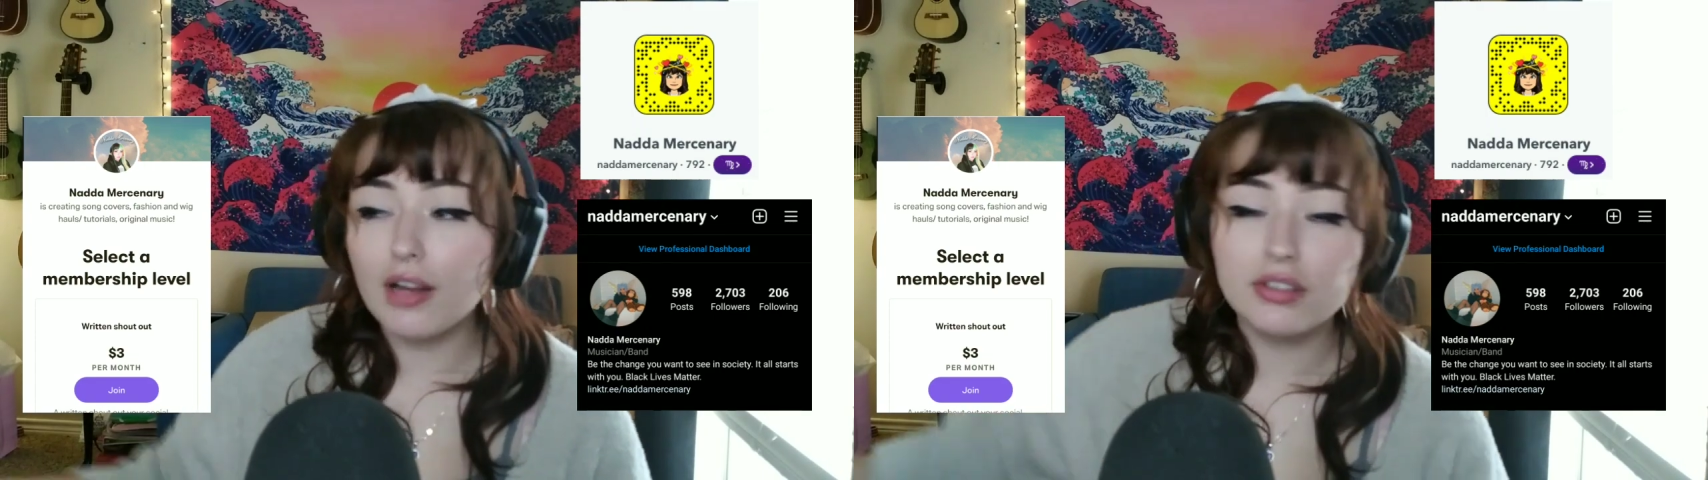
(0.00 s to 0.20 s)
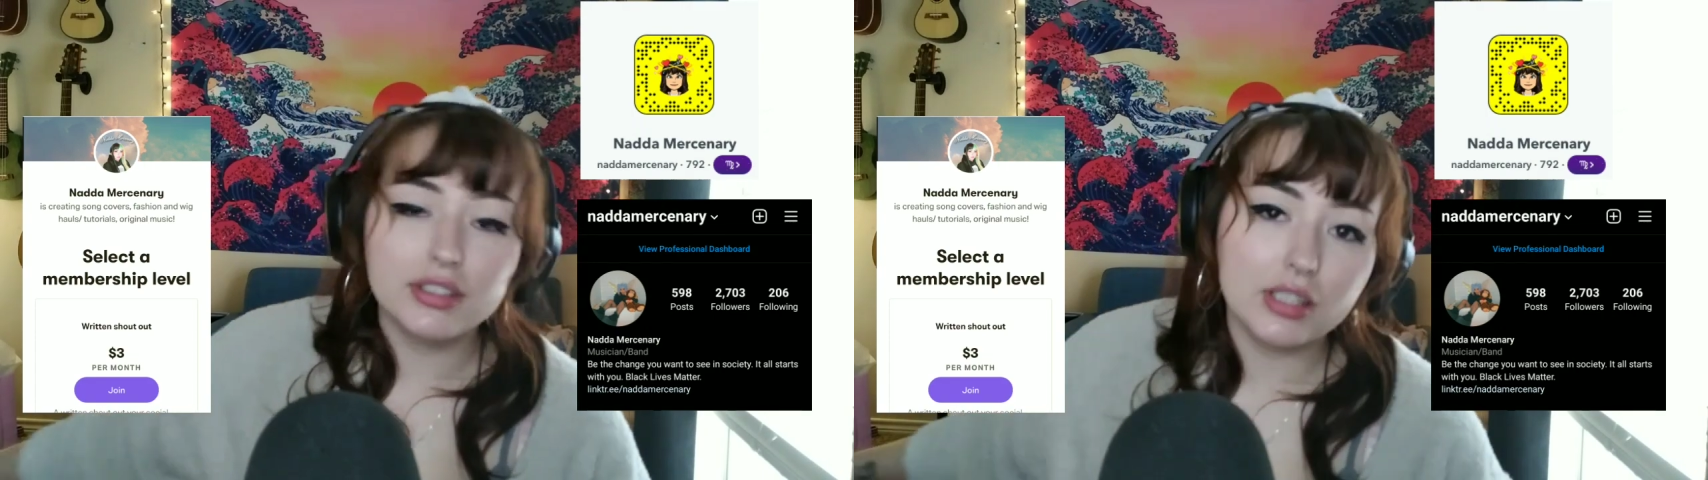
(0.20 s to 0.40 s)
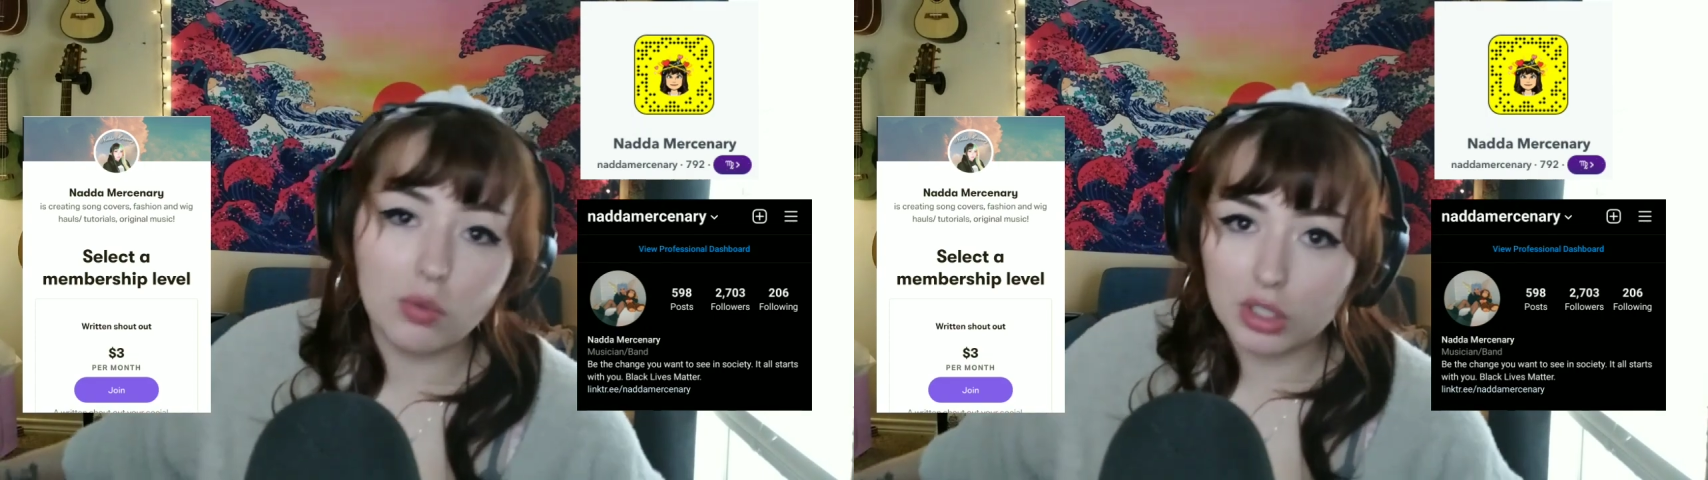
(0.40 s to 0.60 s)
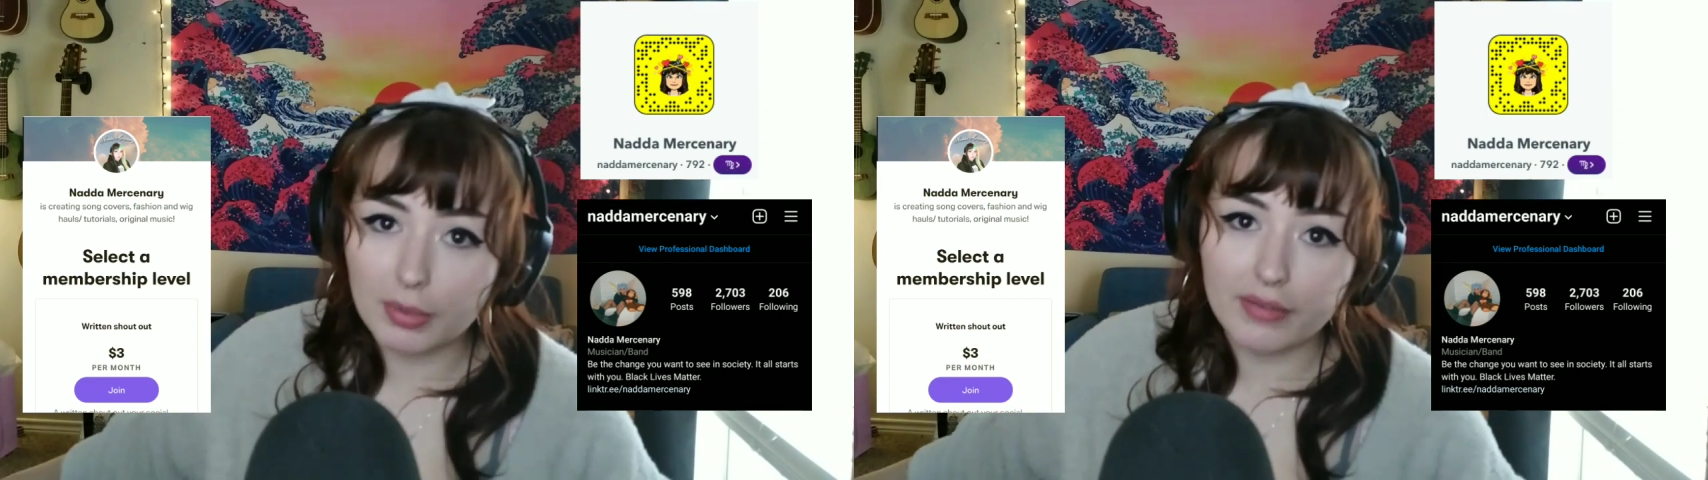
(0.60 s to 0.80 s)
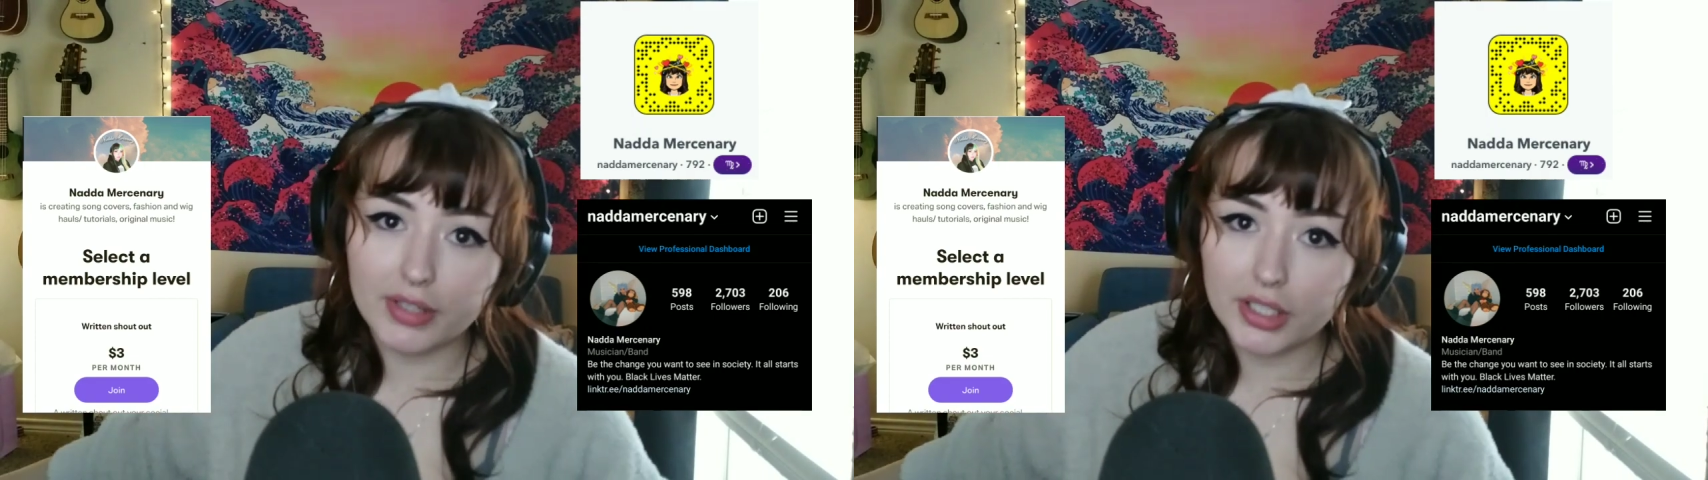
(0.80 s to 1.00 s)
every single one
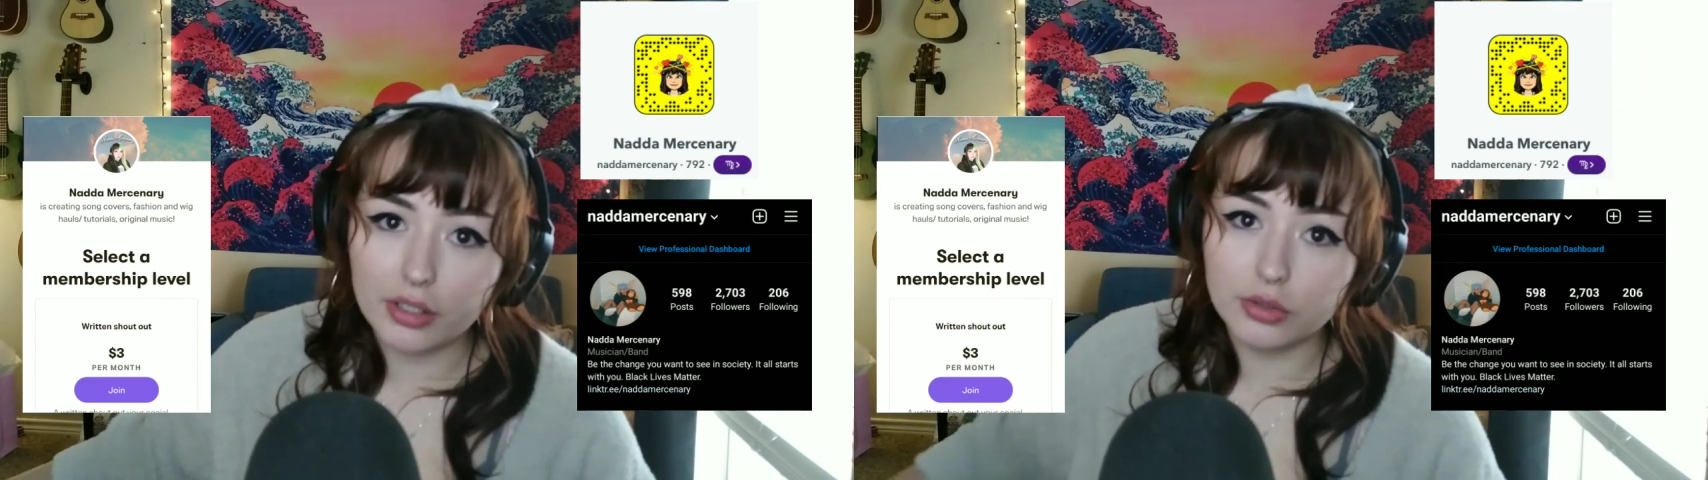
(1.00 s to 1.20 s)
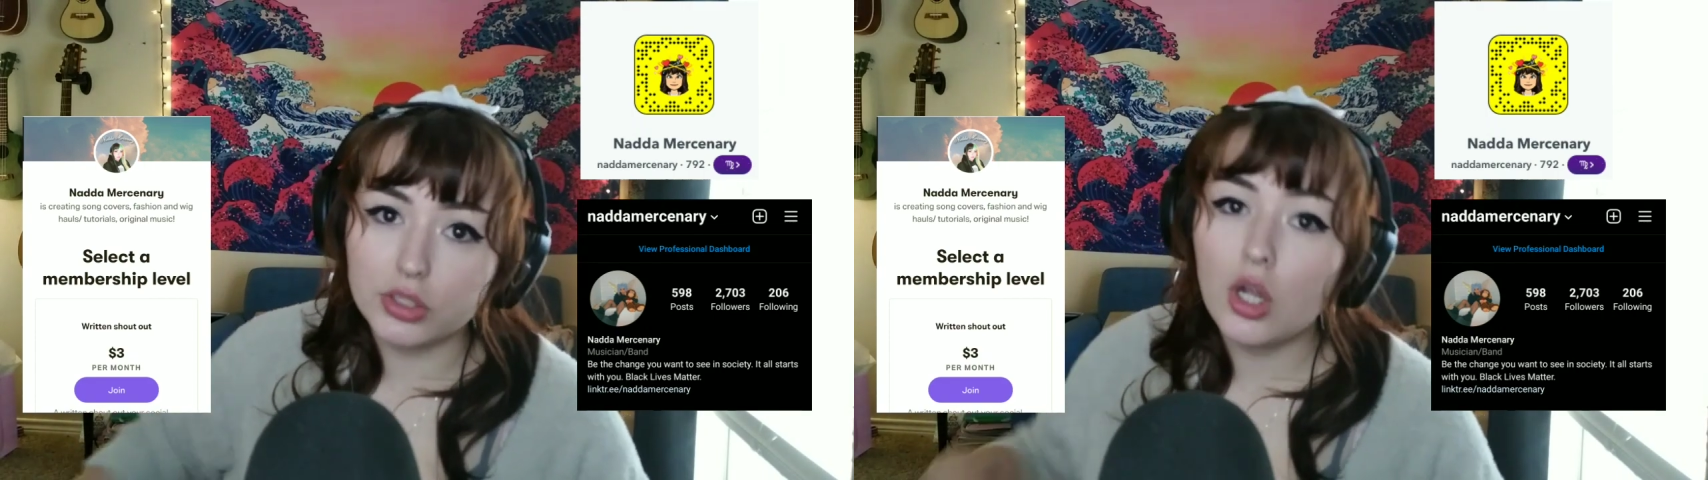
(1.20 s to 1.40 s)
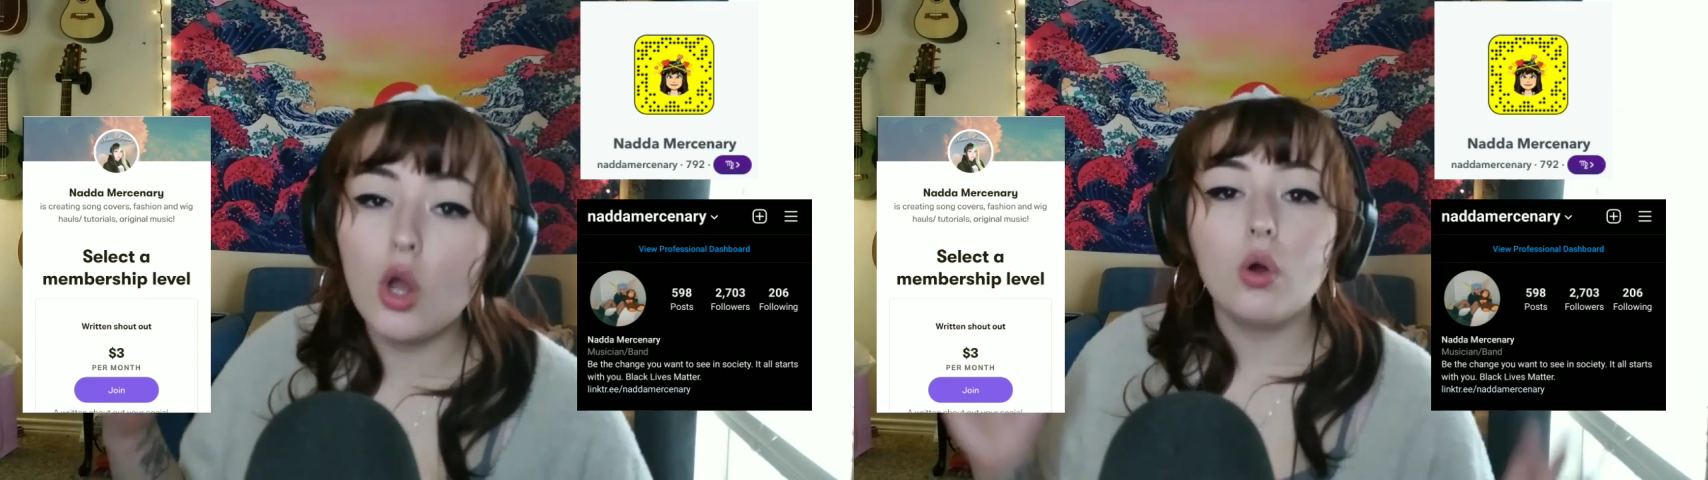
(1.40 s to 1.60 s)
of my videos.